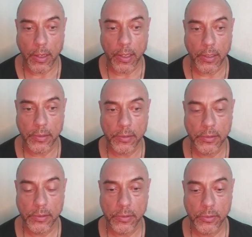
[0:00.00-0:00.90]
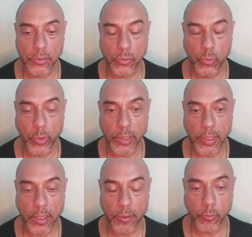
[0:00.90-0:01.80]
And to
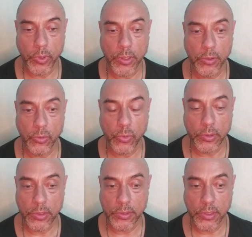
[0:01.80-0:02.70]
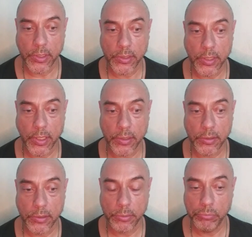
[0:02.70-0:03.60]
wake up, we need to understand
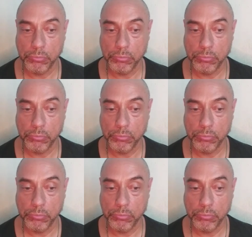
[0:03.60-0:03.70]
that